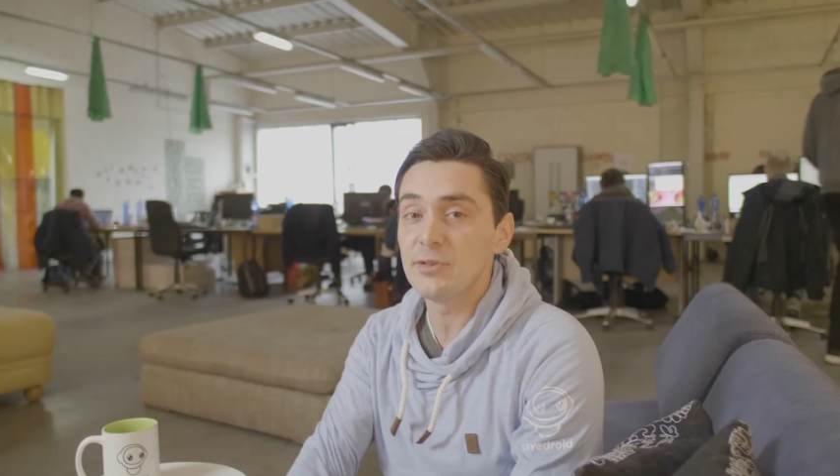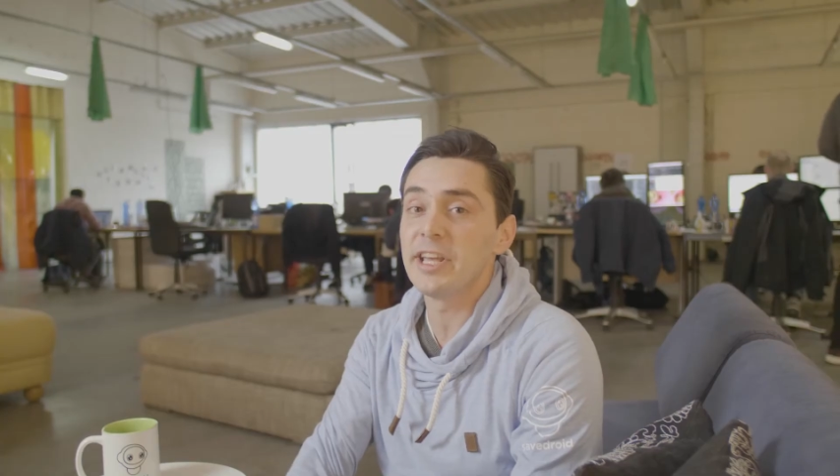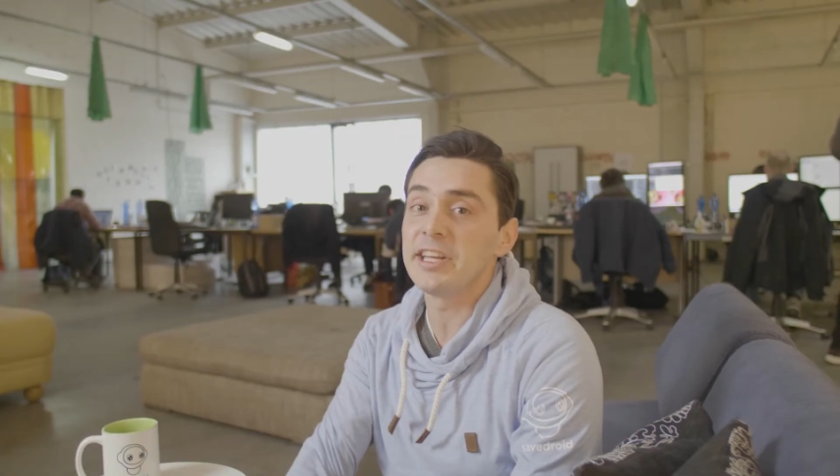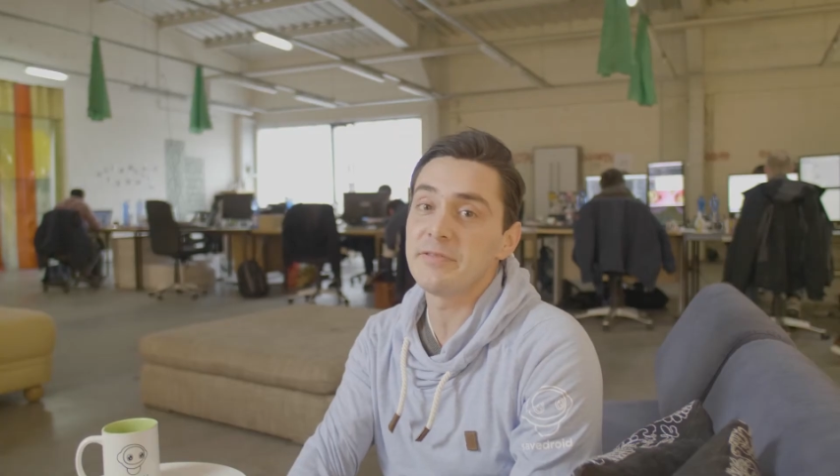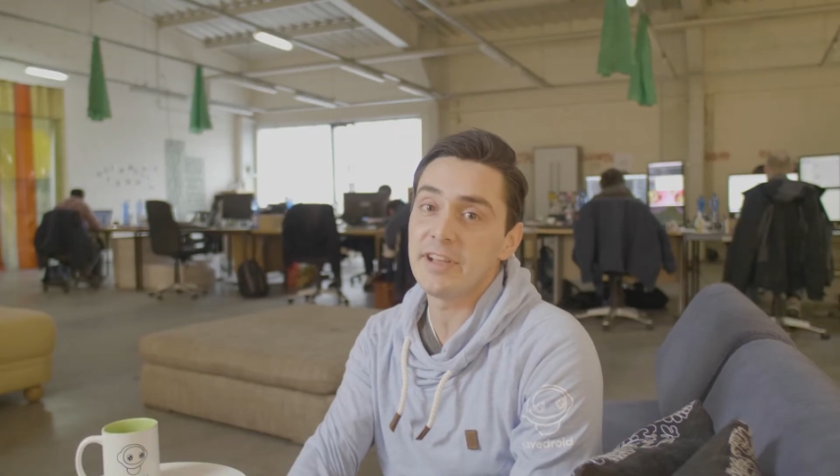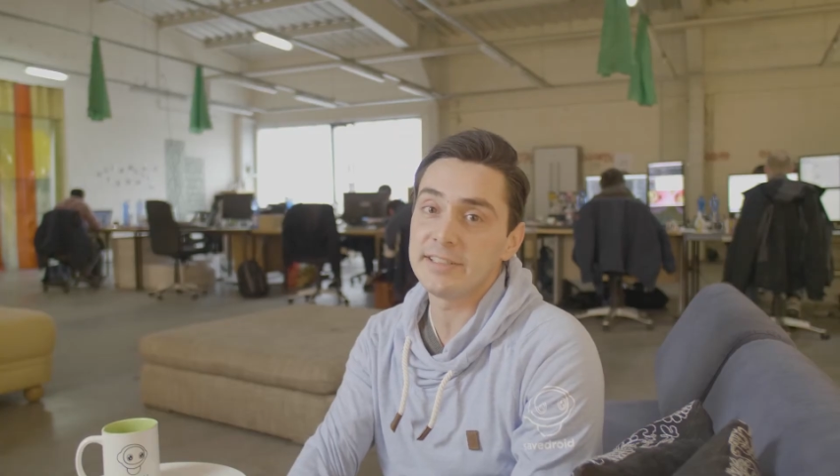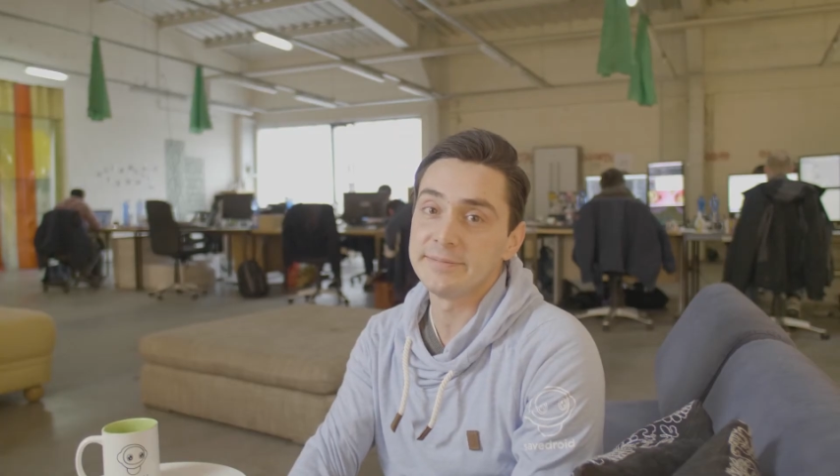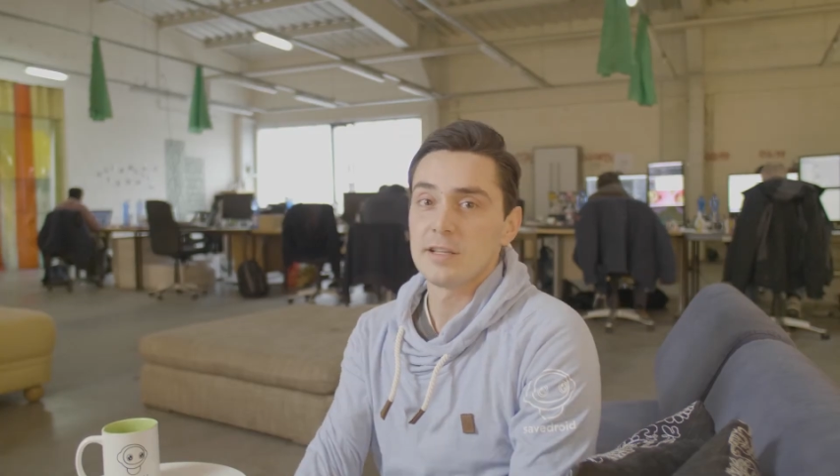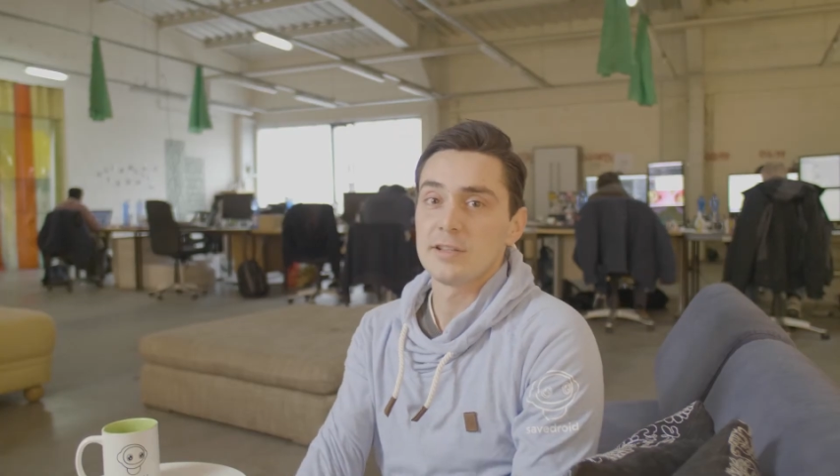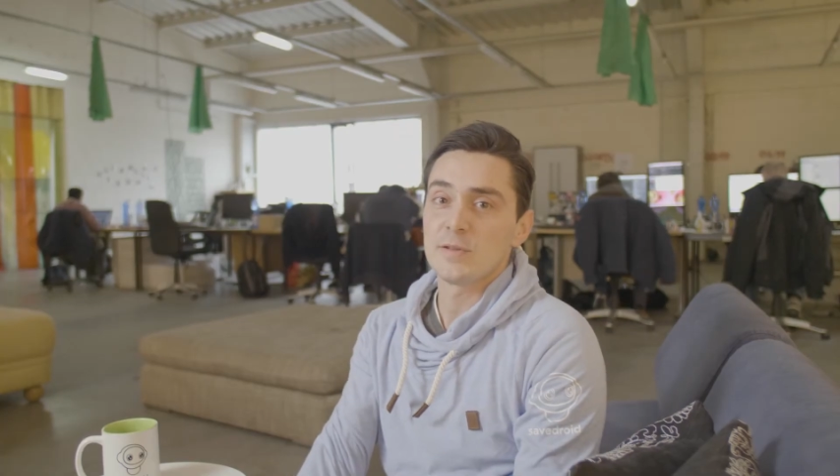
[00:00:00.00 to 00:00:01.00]
you'll get it there.
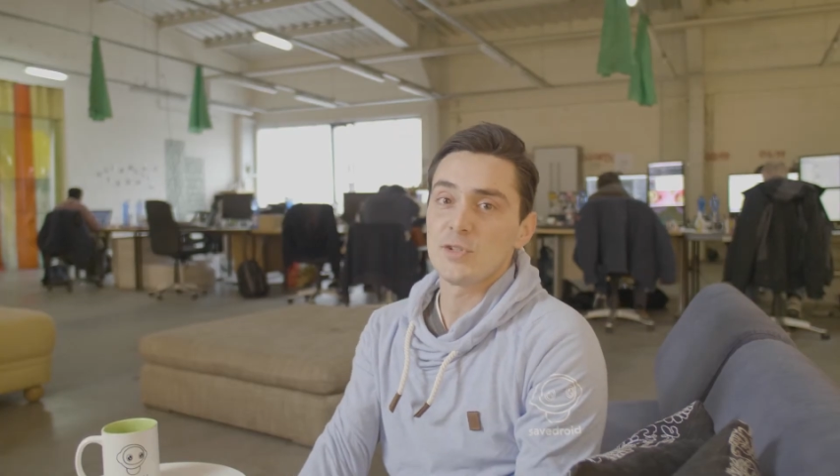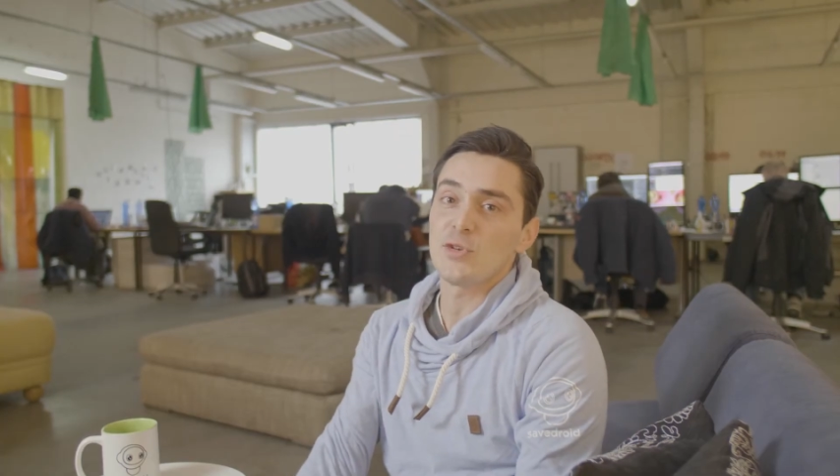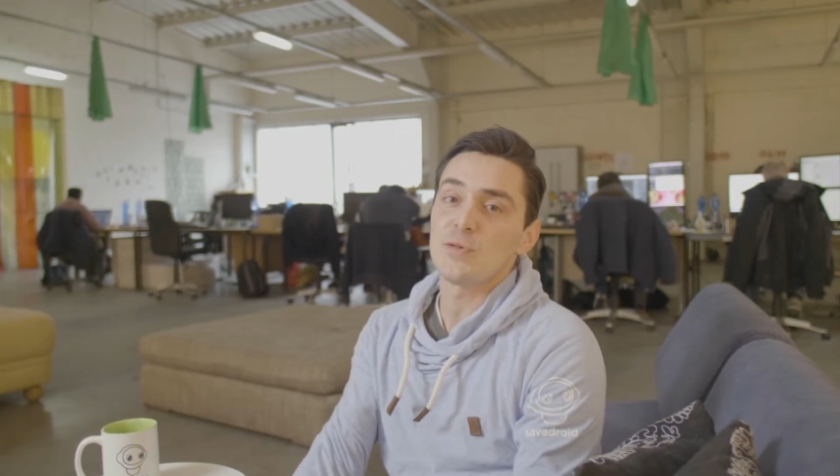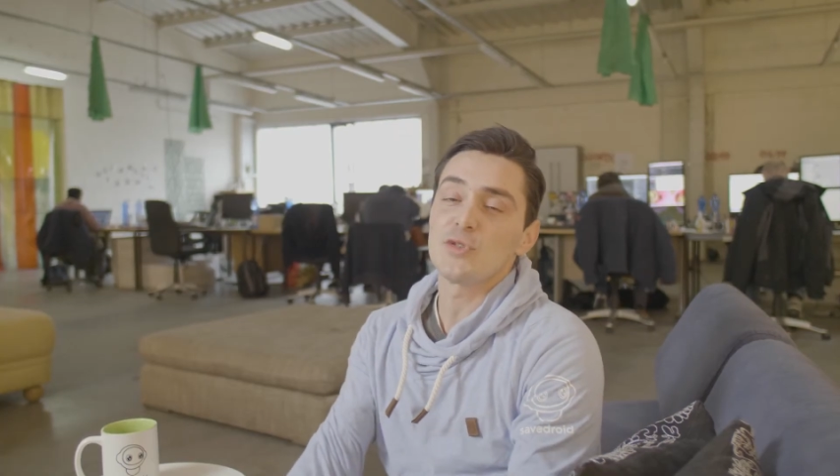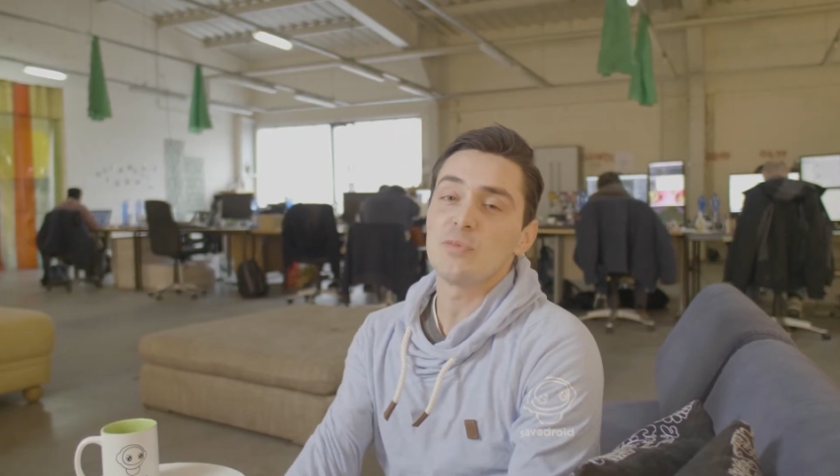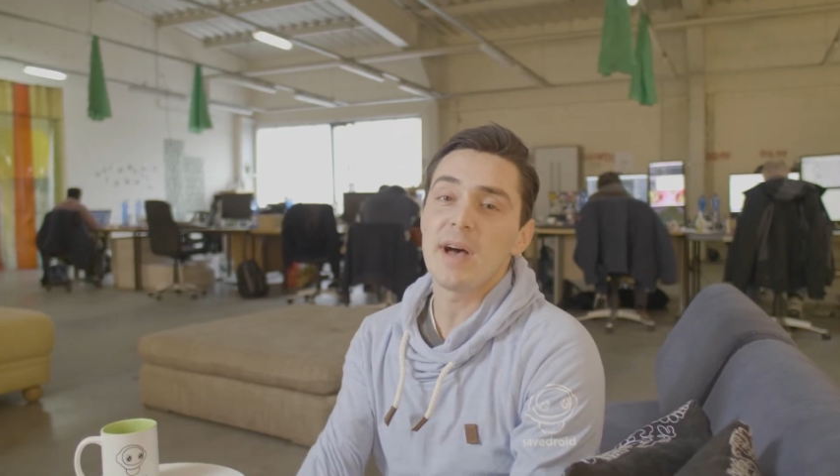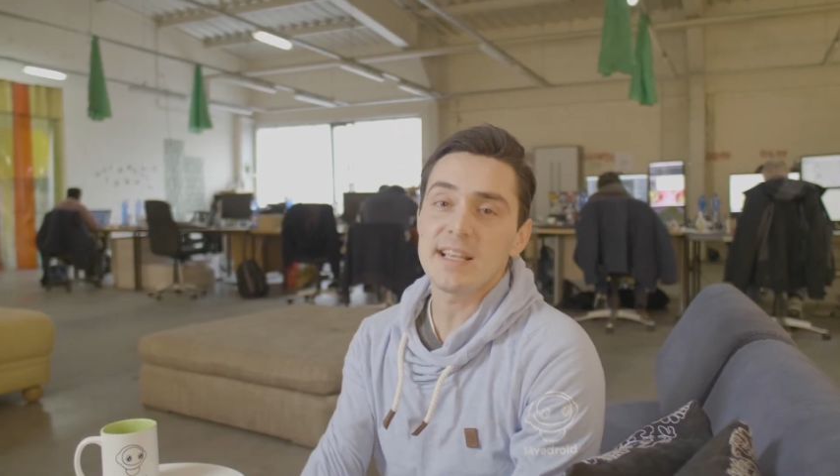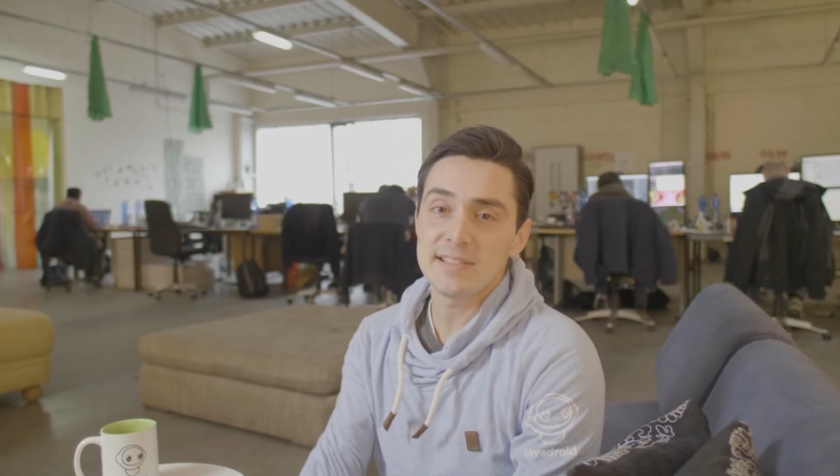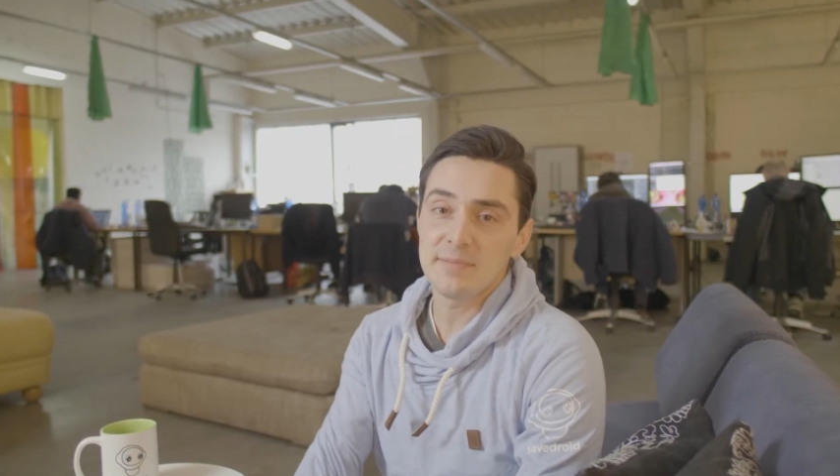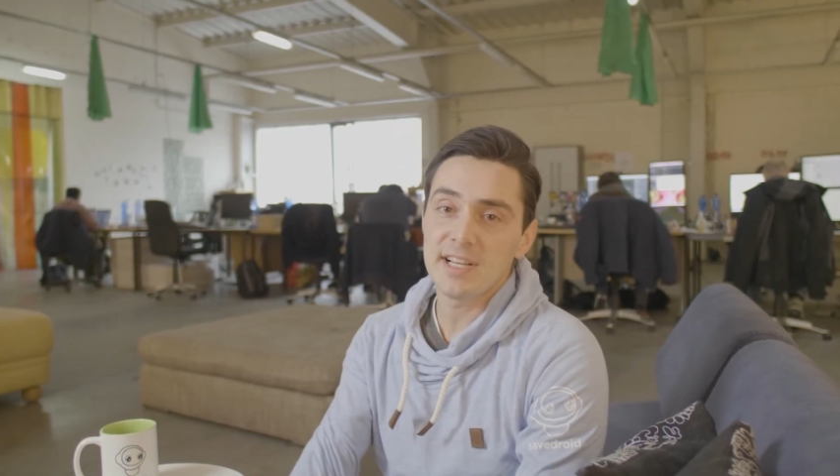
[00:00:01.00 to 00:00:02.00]
So to
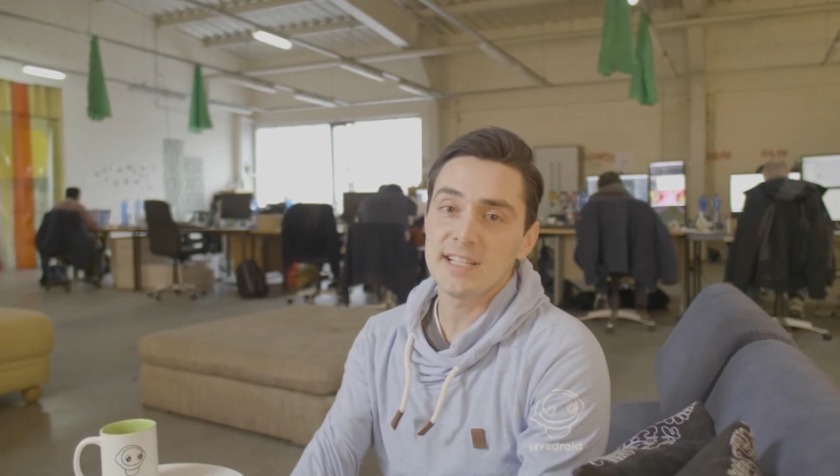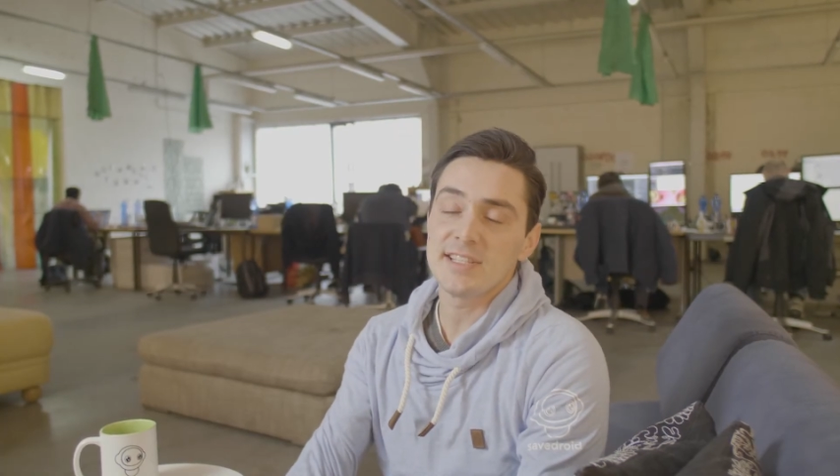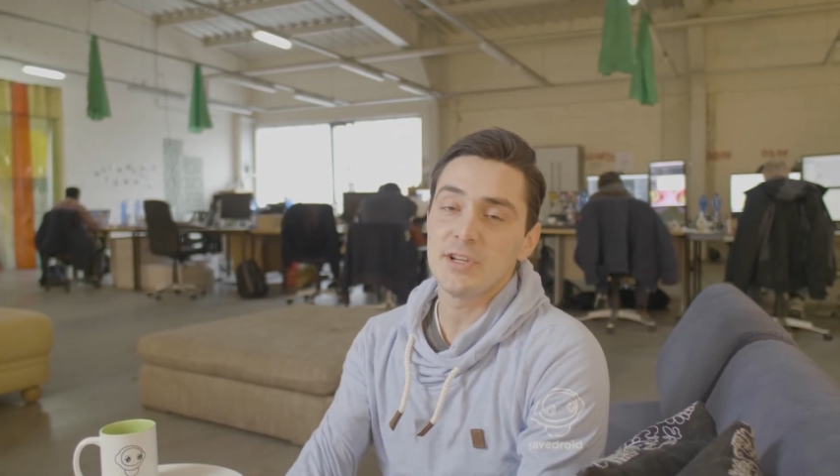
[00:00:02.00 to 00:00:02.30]
maximize